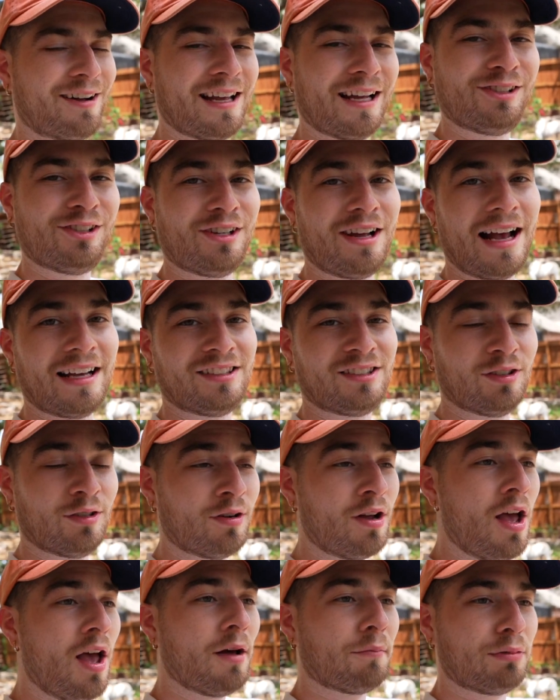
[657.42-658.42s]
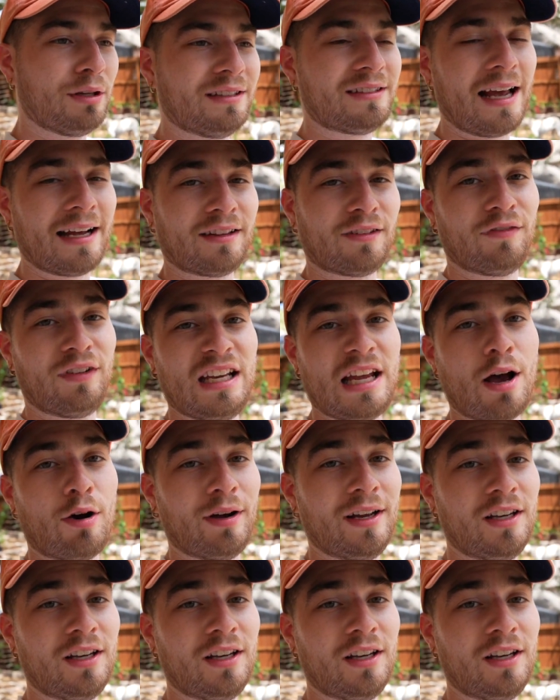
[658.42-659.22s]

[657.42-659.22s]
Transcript: catch you guys soon. Please like the video.